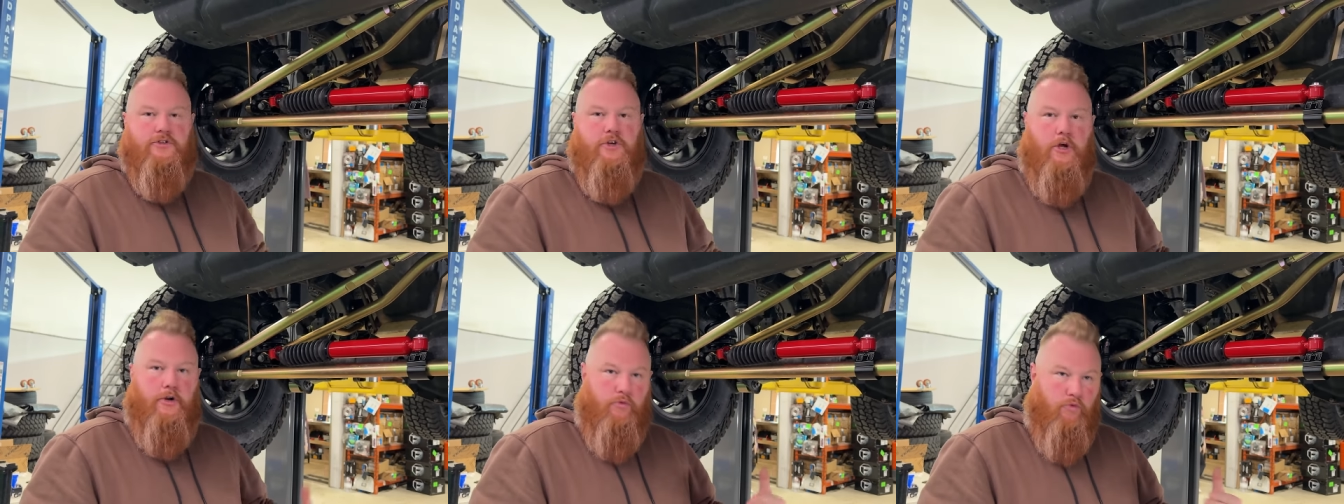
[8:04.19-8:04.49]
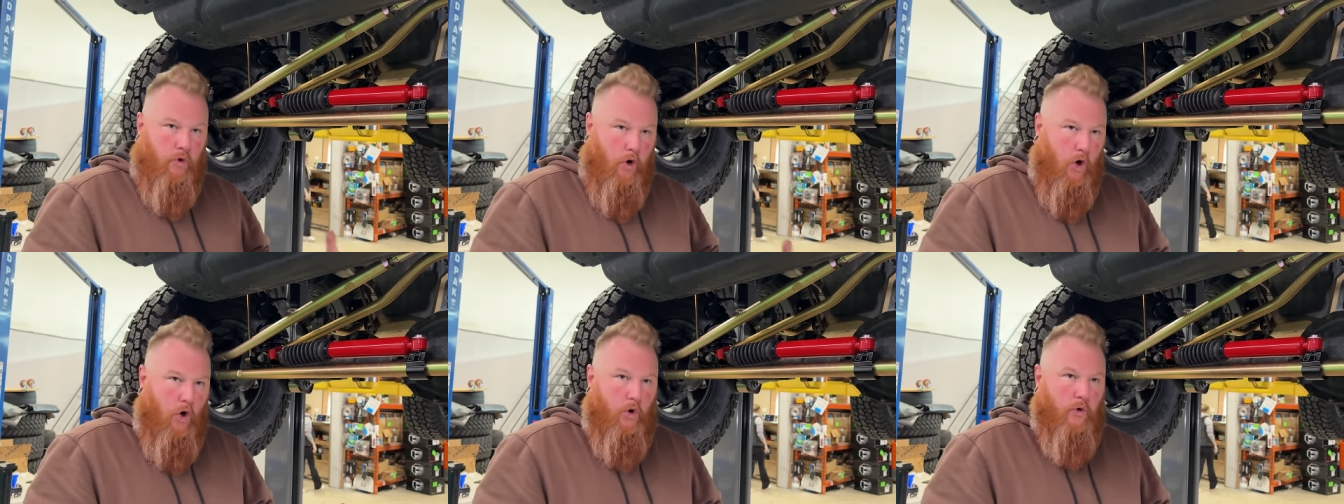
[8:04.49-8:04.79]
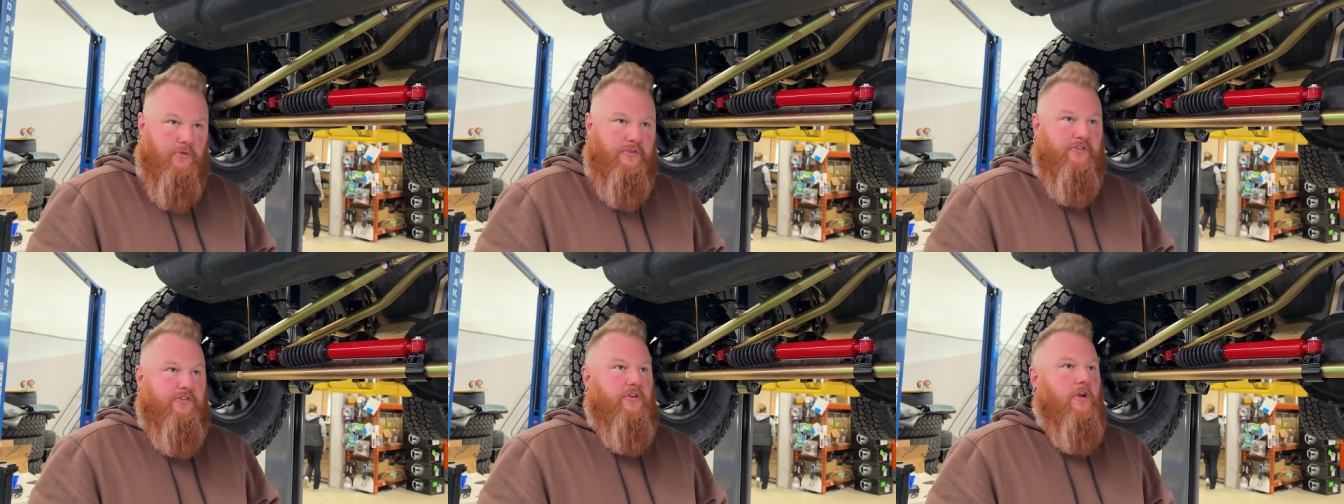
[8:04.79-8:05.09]
on
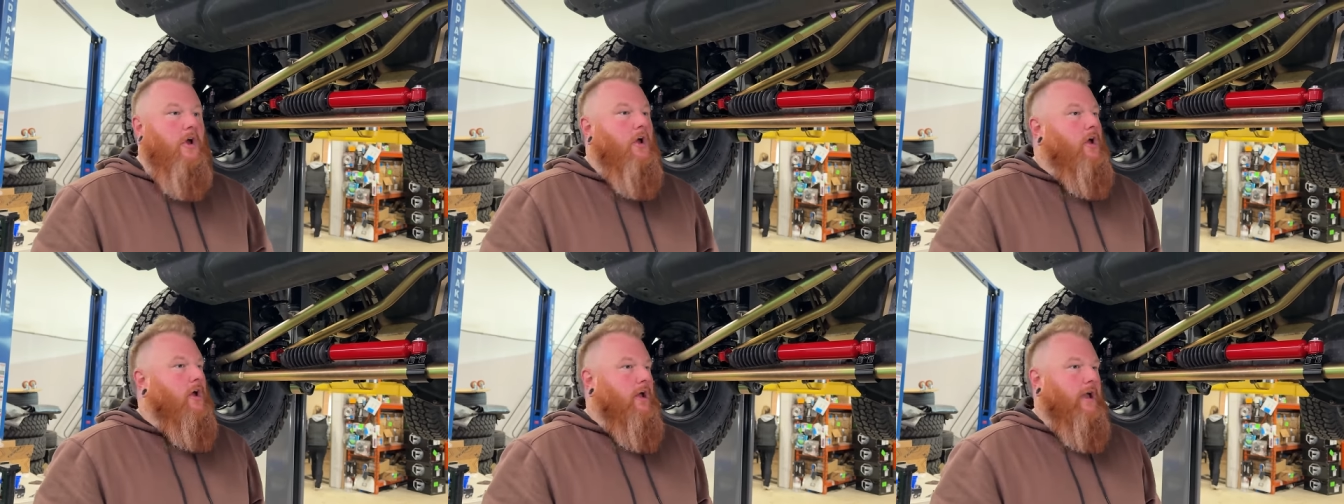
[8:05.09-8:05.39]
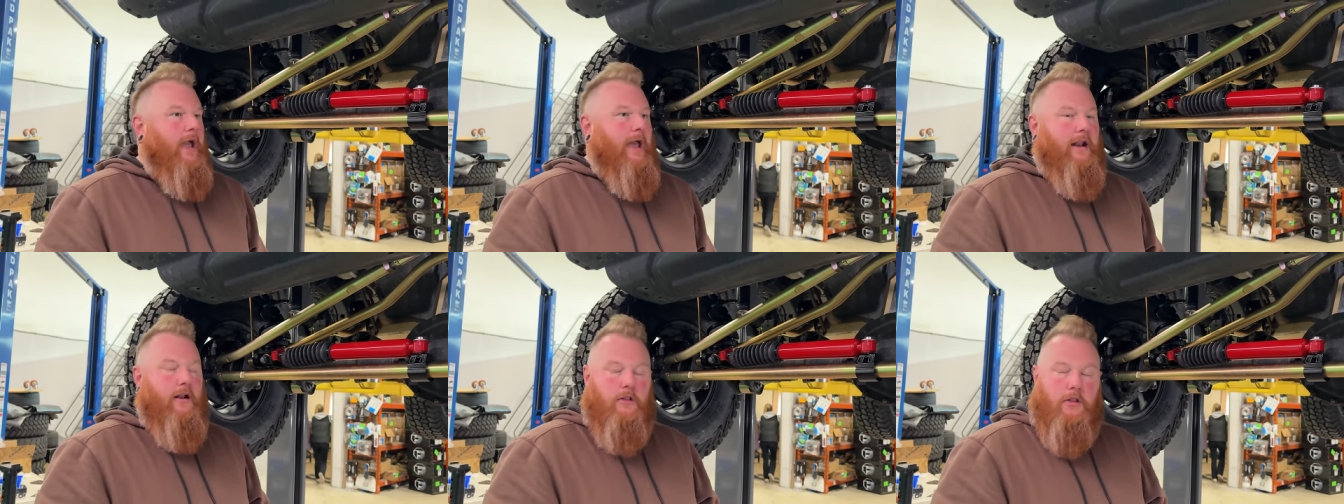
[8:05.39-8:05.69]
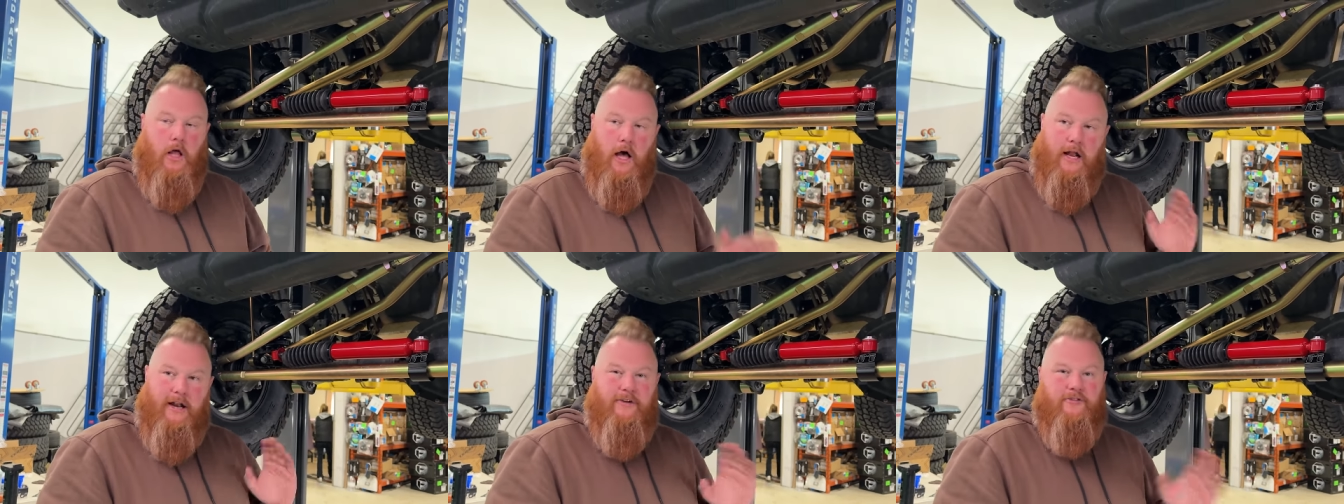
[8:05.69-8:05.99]
roads, and a
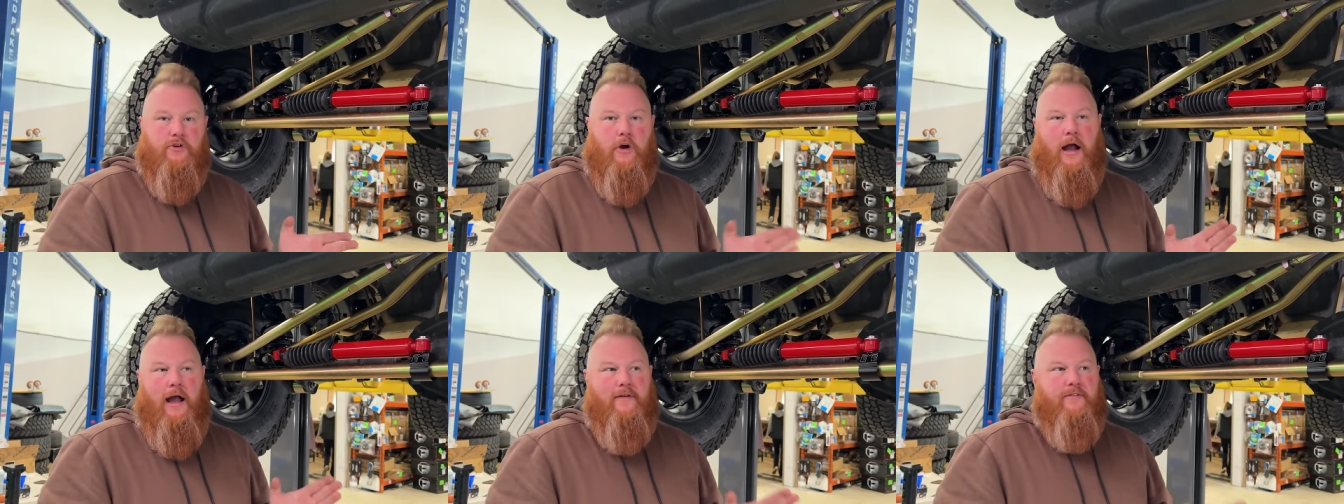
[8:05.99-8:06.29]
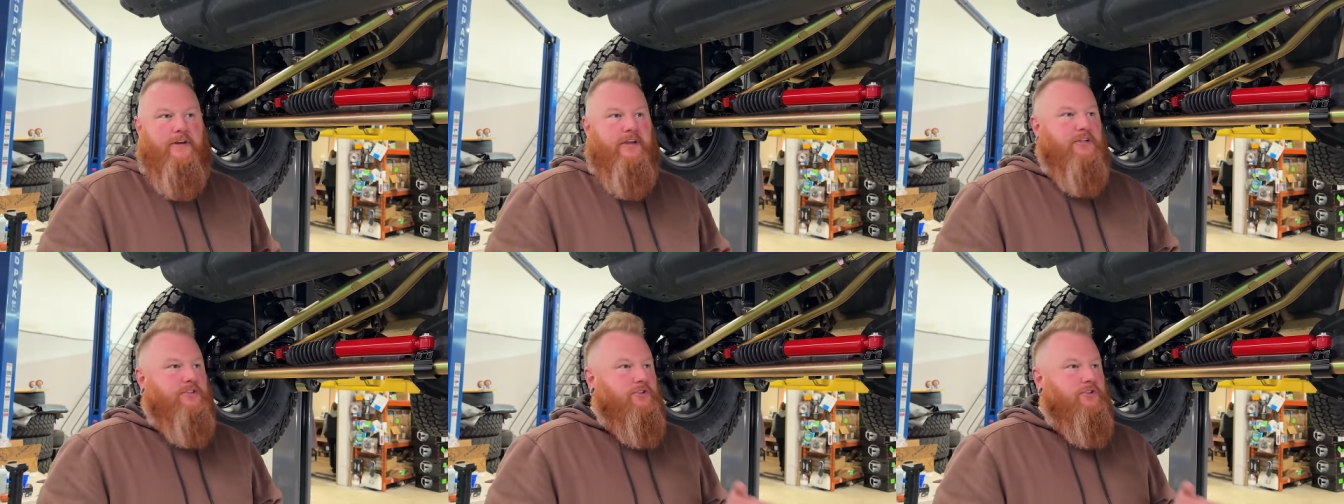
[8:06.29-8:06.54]
lot of driving.